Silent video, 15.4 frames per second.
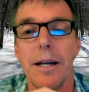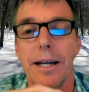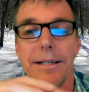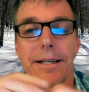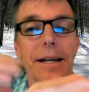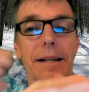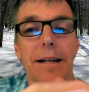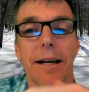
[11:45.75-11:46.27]

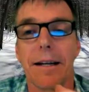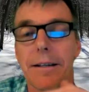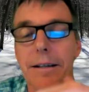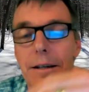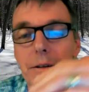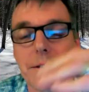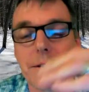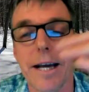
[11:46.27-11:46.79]
and take
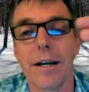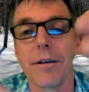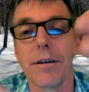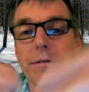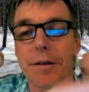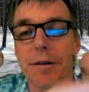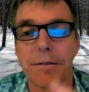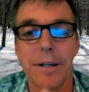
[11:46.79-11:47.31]
that you know 10
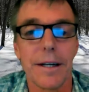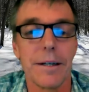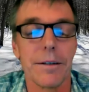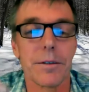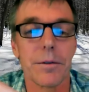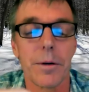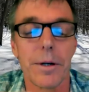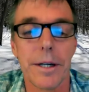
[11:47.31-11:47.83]
or 15
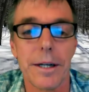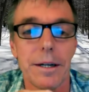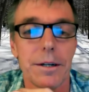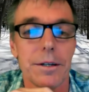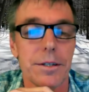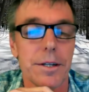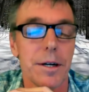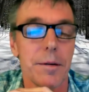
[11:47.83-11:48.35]
or 20
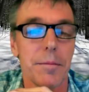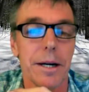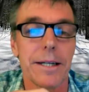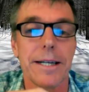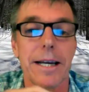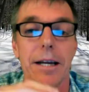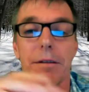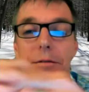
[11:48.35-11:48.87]
years that it
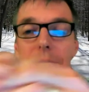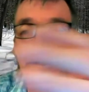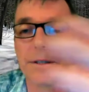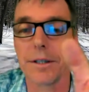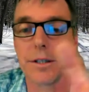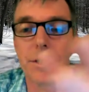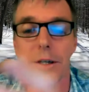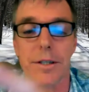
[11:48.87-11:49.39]
might take for
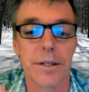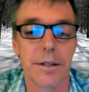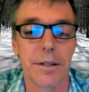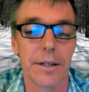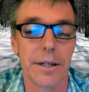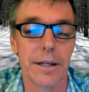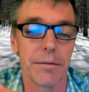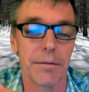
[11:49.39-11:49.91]
it to adjust and,